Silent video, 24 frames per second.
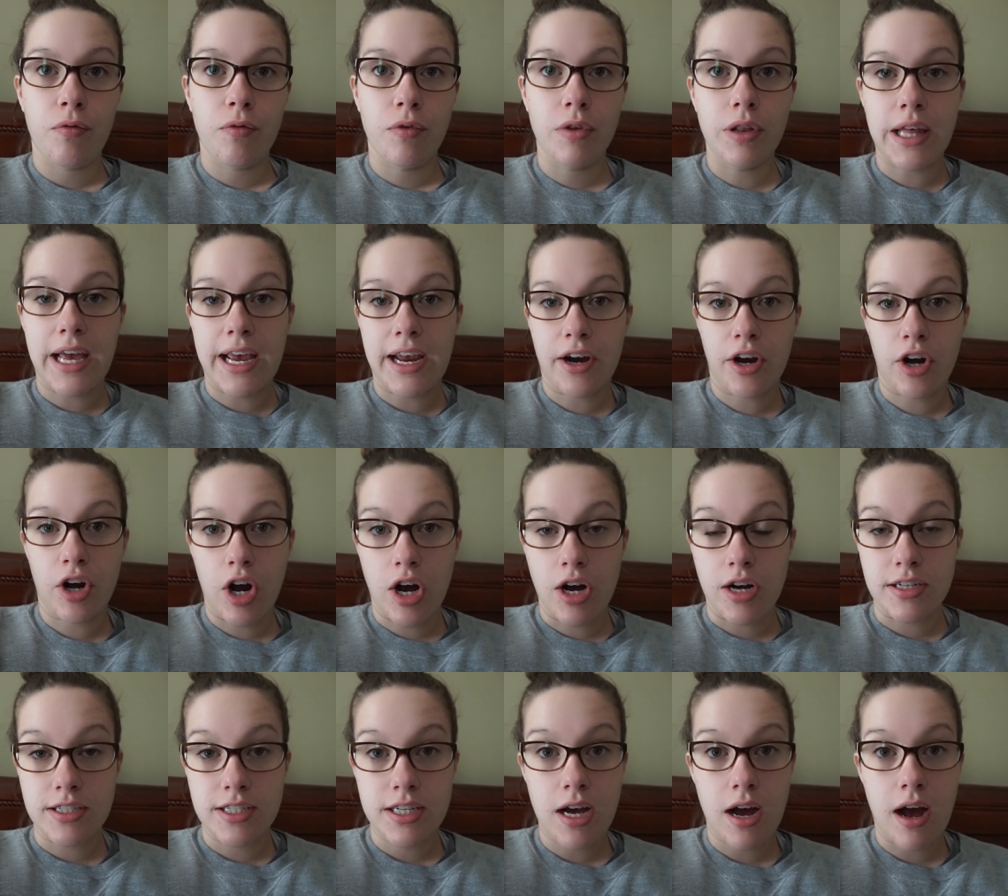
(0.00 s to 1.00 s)
layer
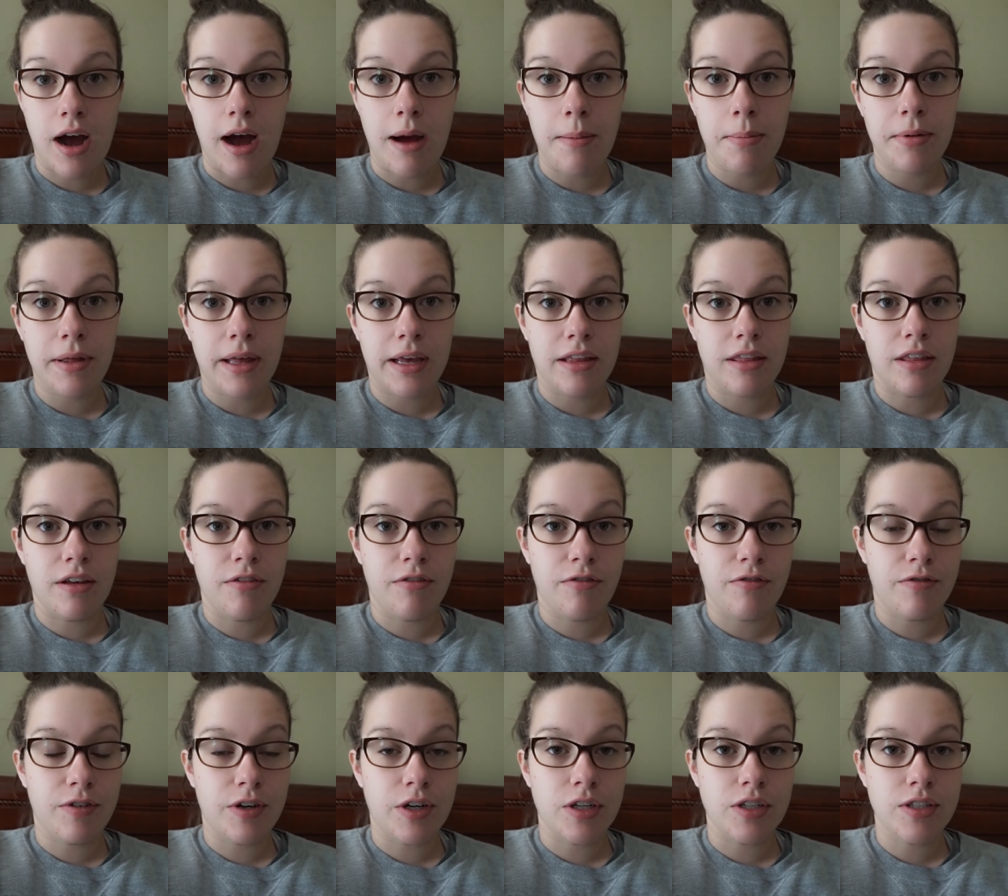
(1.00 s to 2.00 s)
on top. Like the
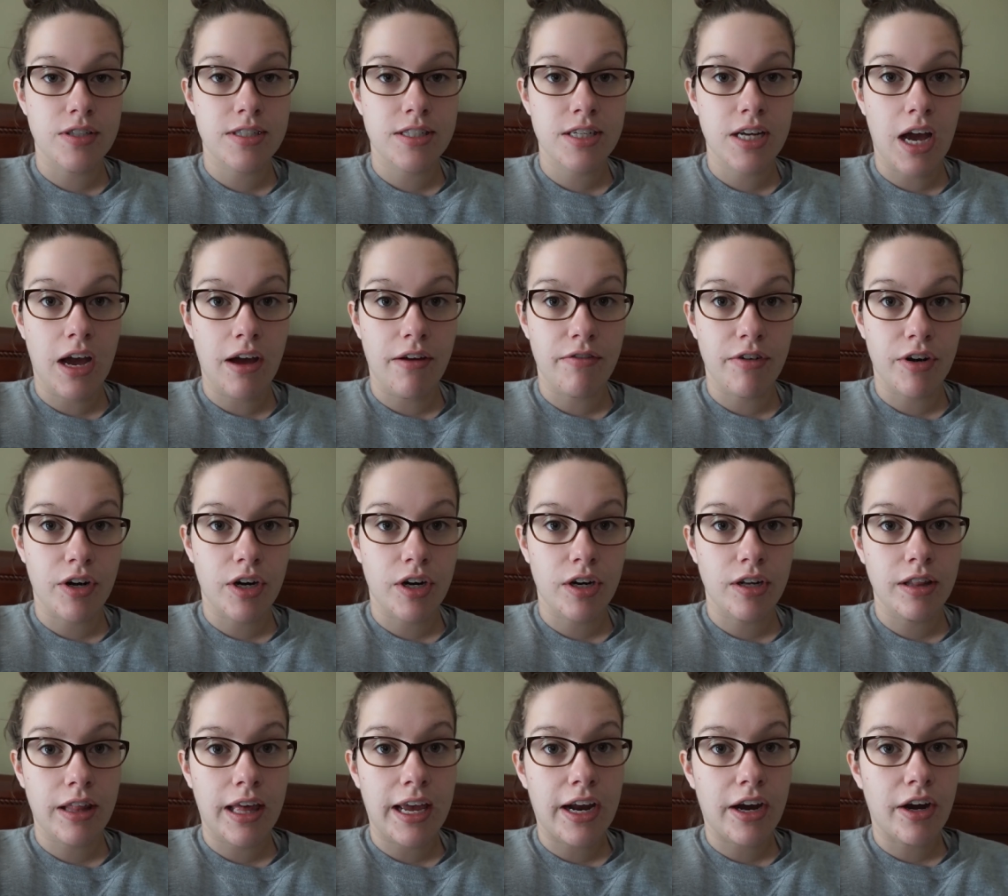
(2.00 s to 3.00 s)
first
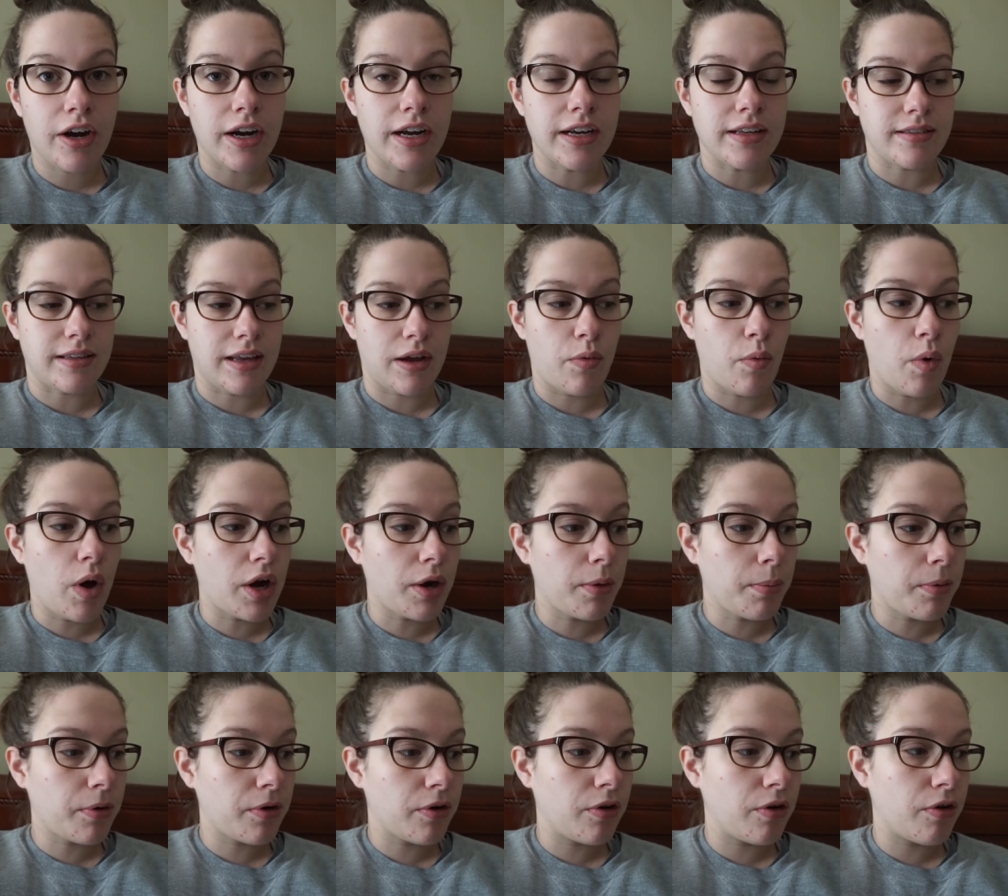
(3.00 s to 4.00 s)
cover layer is like
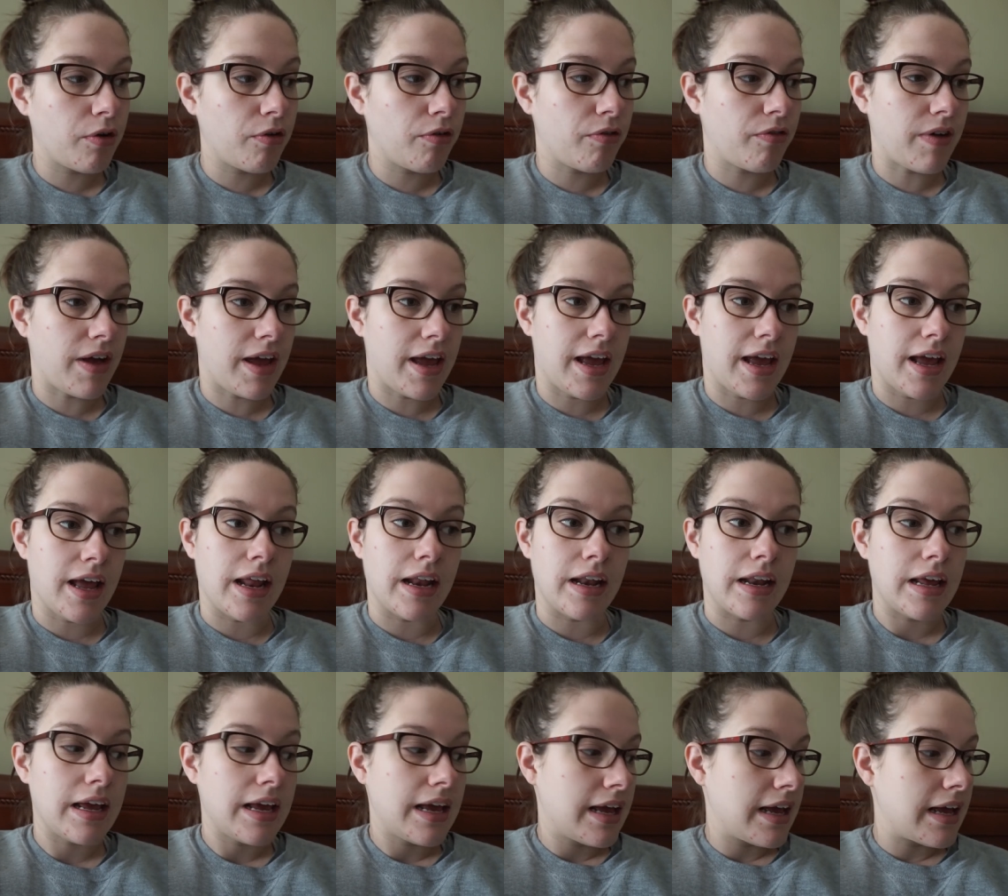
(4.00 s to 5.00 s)
waterproof,
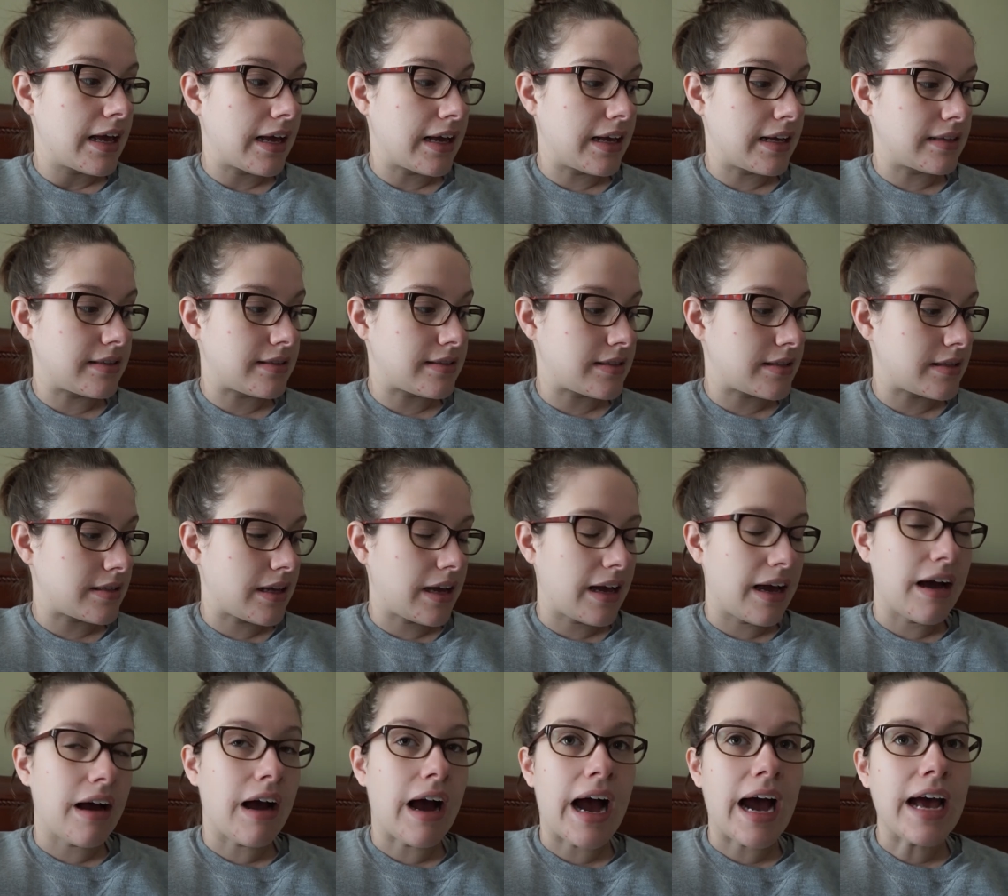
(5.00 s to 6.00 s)
and it's,
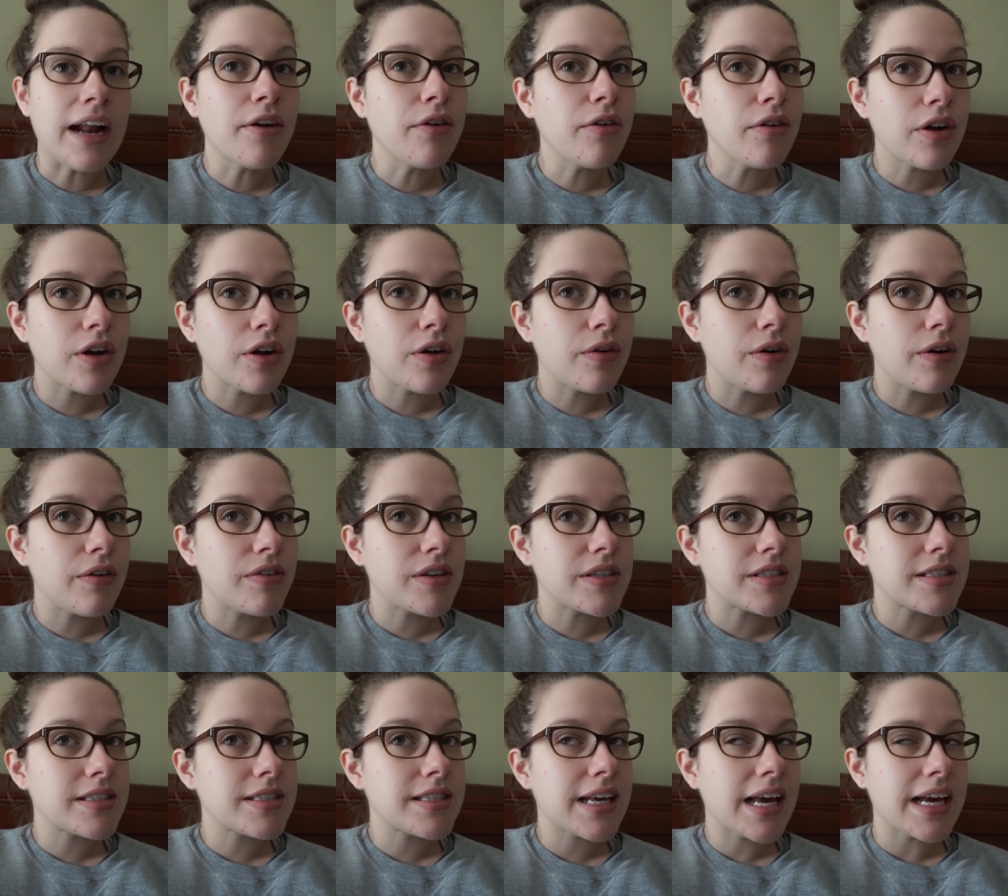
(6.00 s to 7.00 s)
I don't know if
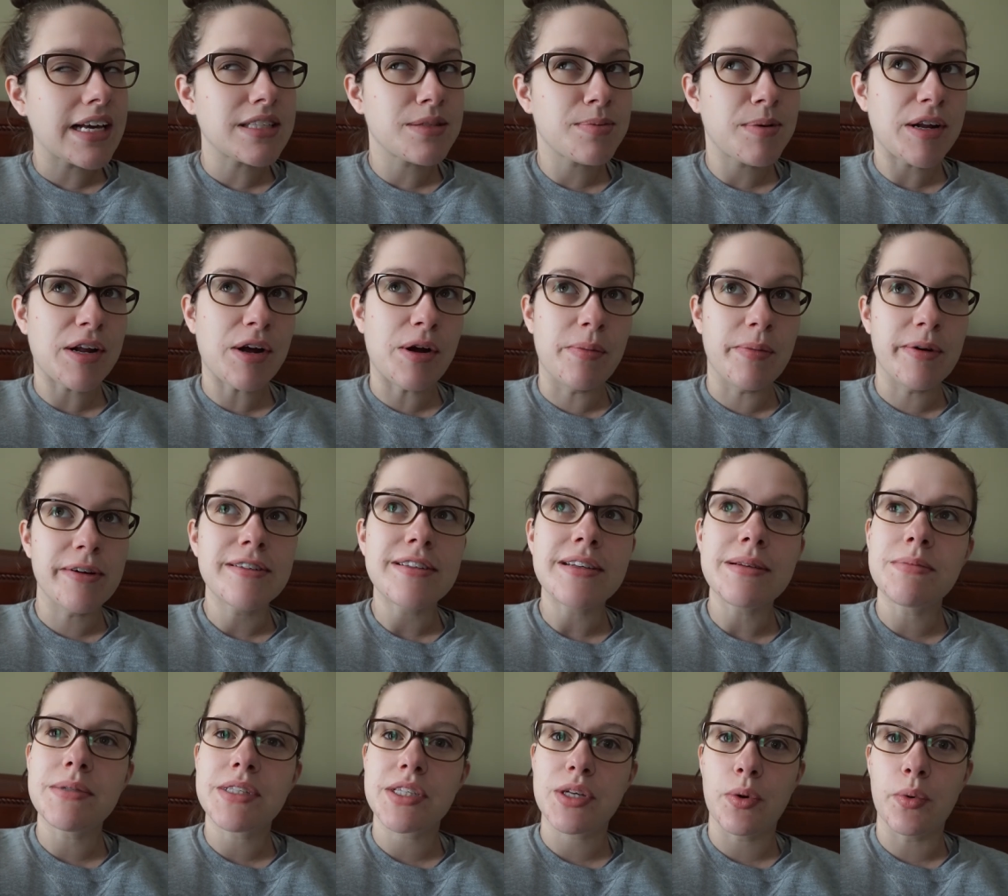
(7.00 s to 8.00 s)
this is the case, but it almost
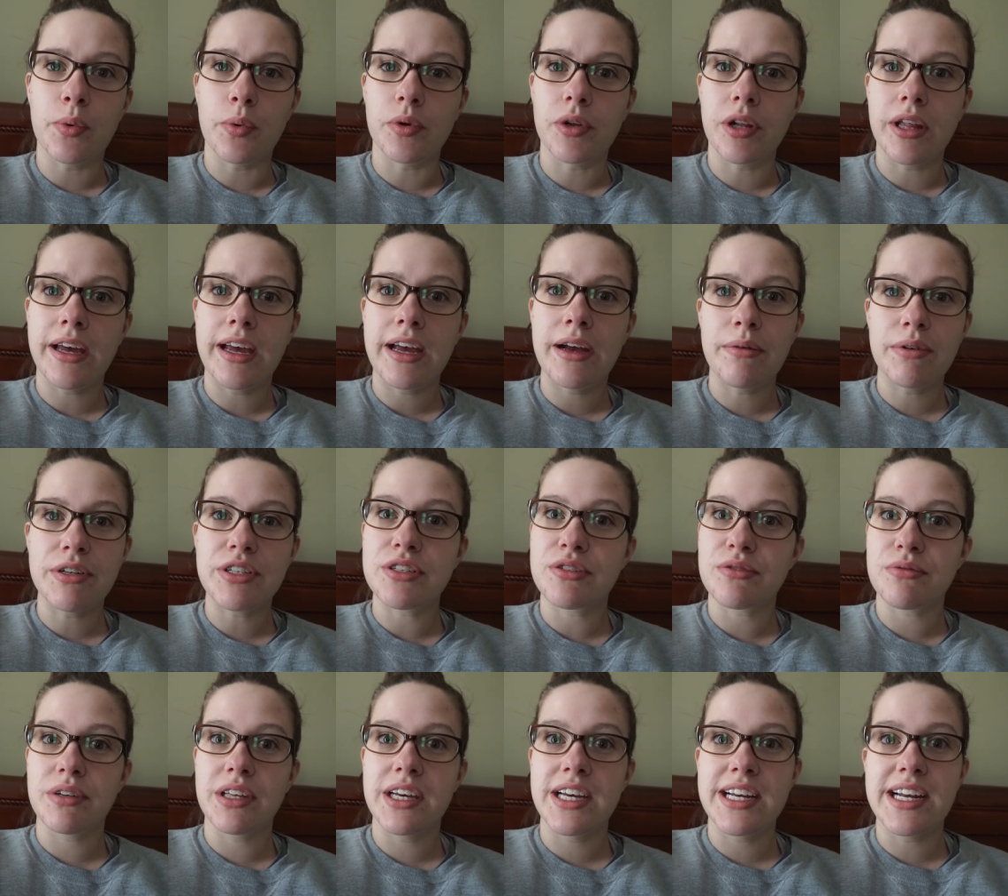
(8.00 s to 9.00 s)
seems cooling, which
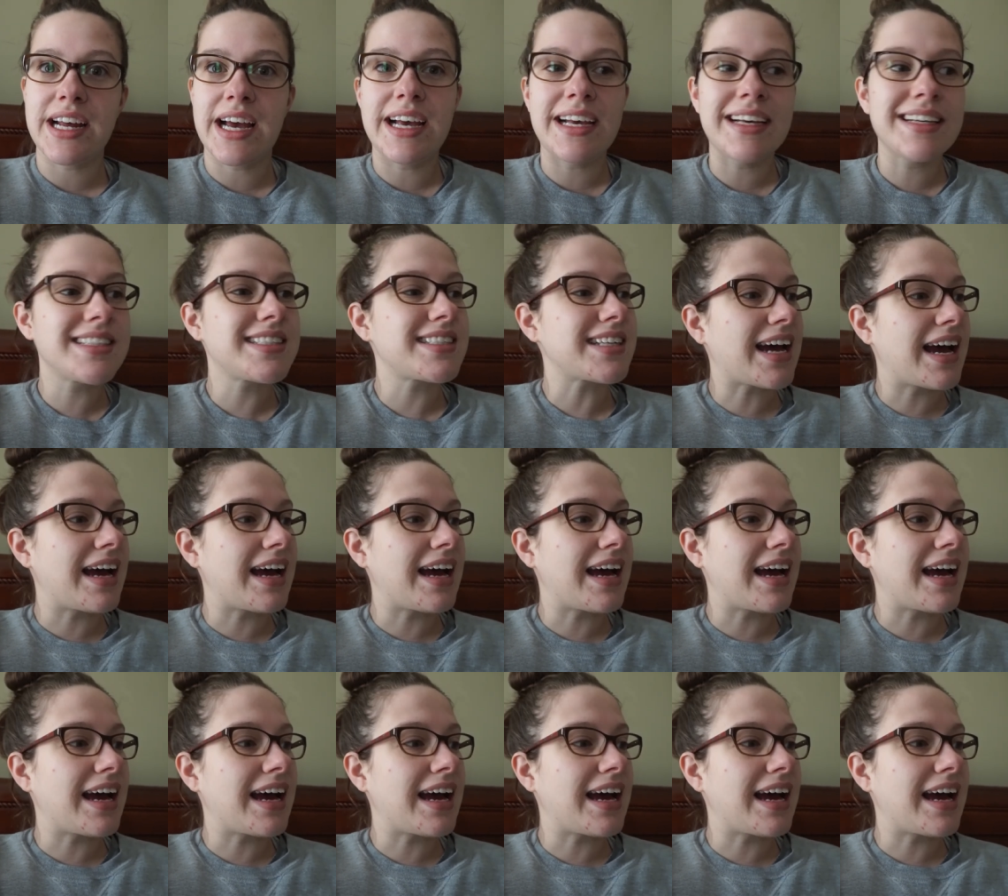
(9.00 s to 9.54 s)
is really nice.